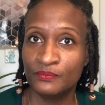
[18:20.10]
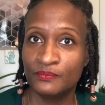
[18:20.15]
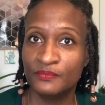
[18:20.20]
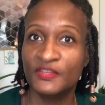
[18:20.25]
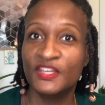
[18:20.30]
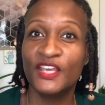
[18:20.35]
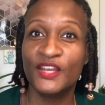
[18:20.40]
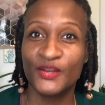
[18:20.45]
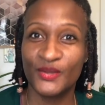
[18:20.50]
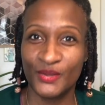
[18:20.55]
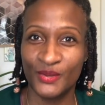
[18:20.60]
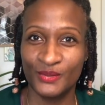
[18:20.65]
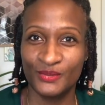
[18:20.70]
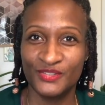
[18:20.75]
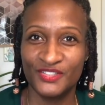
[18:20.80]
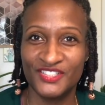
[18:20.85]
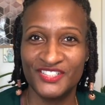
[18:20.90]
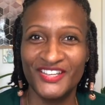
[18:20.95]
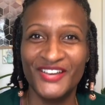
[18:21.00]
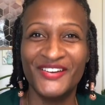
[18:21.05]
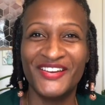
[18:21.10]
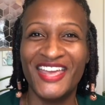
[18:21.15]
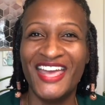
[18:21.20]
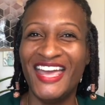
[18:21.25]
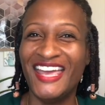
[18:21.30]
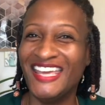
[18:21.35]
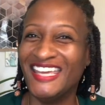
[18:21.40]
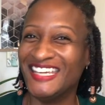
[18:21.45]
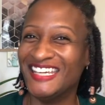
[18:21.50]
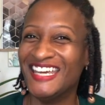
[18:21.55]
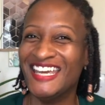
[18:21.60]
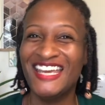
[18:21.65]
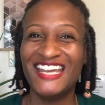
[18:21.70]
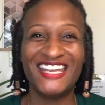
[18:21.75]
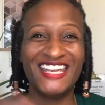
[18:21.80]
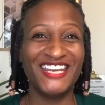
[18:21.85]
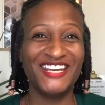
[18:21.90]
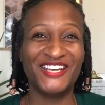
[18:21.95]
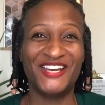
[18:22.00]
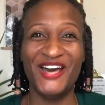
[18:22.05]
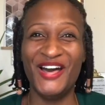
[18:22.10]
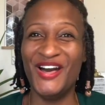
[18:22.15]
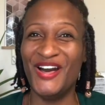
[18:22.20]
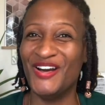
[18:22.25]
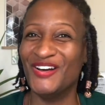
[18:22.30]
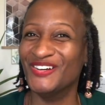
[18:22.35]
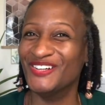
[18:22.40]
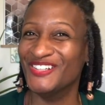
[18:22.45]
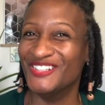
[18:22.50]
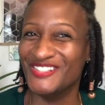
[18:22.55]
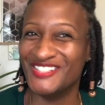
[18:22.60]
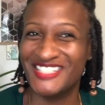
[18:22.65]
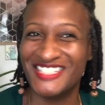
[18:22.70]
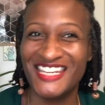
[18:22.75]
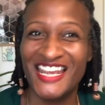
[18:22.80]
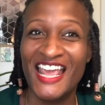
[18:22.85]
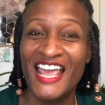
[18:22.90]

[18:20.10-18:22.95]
get a coach, okay? Get a coach.